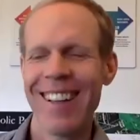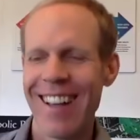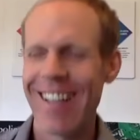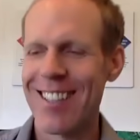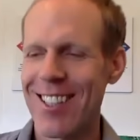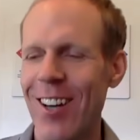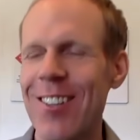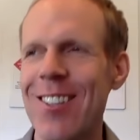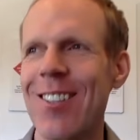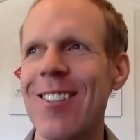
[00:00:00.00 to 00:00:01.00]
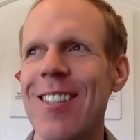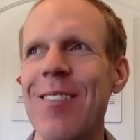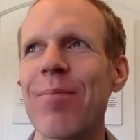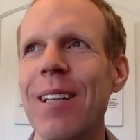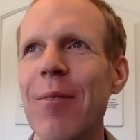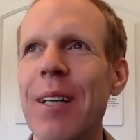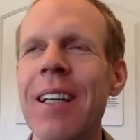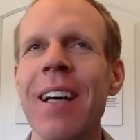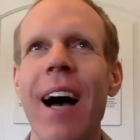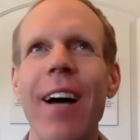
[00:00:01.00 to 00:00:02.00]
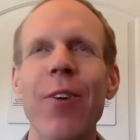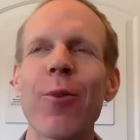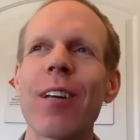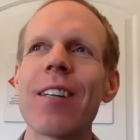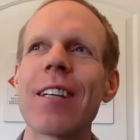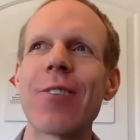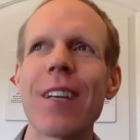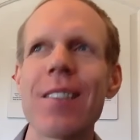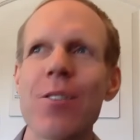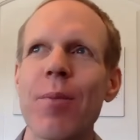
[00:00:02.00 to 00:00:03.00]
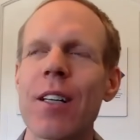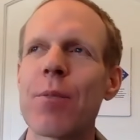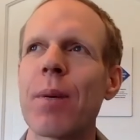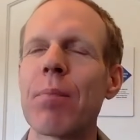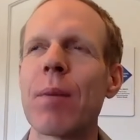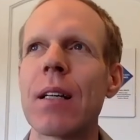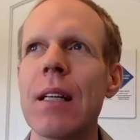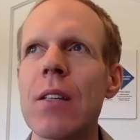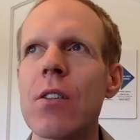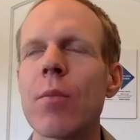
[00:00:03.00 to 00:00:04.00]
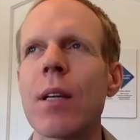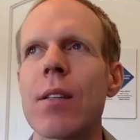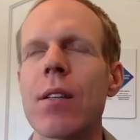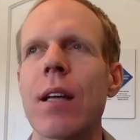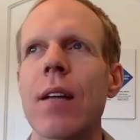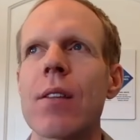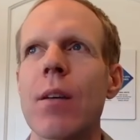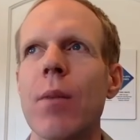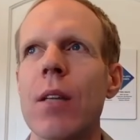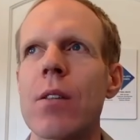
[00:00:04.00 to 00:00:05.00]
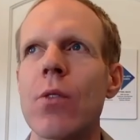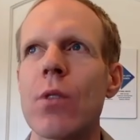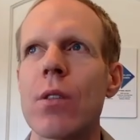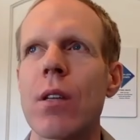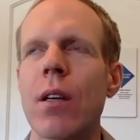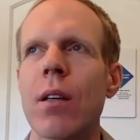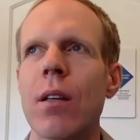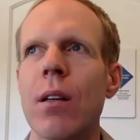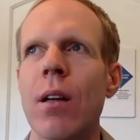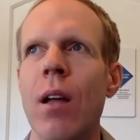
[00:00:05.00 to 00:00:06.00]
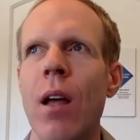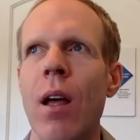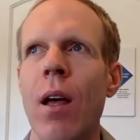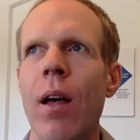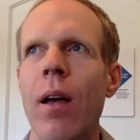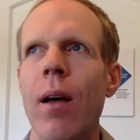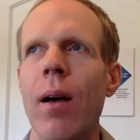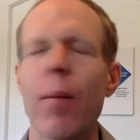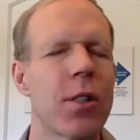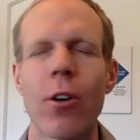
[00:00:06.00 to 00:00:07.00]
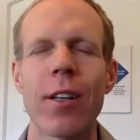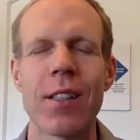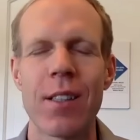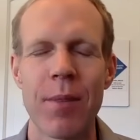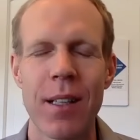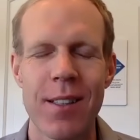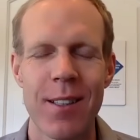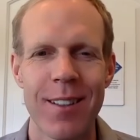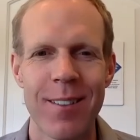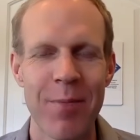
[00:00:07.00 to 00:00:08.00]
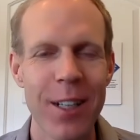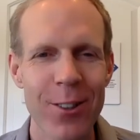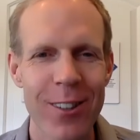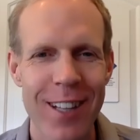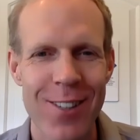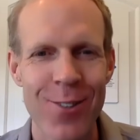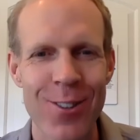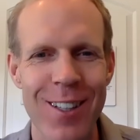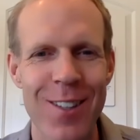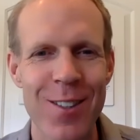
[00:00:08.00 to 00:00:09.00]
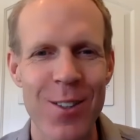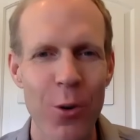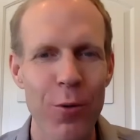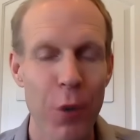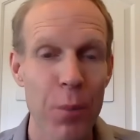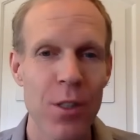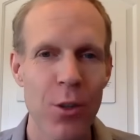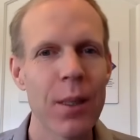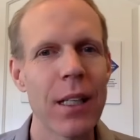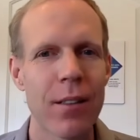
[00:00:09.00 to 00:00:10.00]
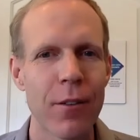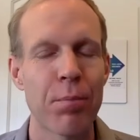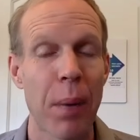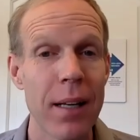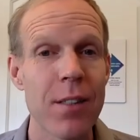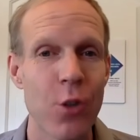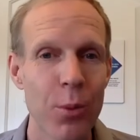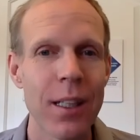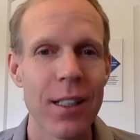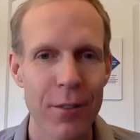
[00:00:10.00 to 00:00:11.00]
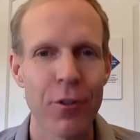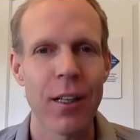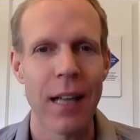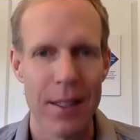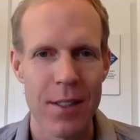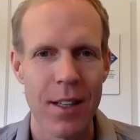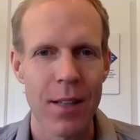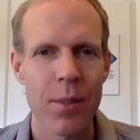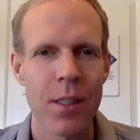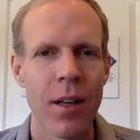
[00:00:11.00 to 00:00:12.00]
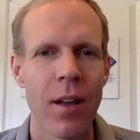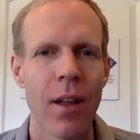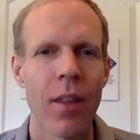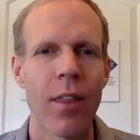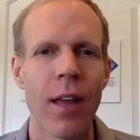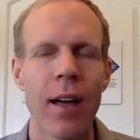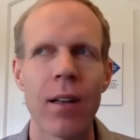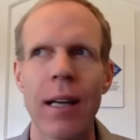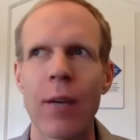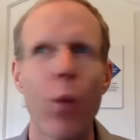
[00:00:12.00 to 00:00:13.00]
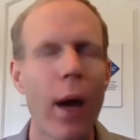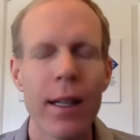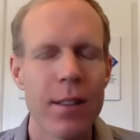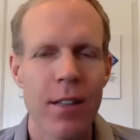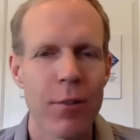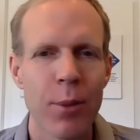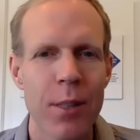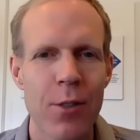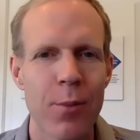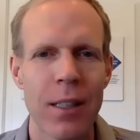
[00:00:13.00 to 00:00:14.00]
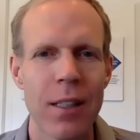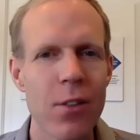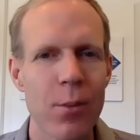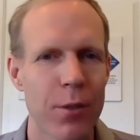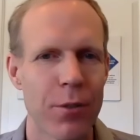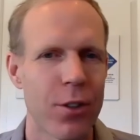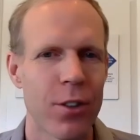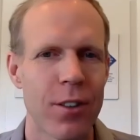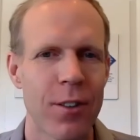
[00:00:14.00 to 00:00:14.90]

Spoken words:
it sounds so simple. I mean, I don't want to digress too much, but magnesium is an enzyme that's used in sorry, it's a mineral that's used in by so many different enzymes that, like, why is everybody so magnesium deficient?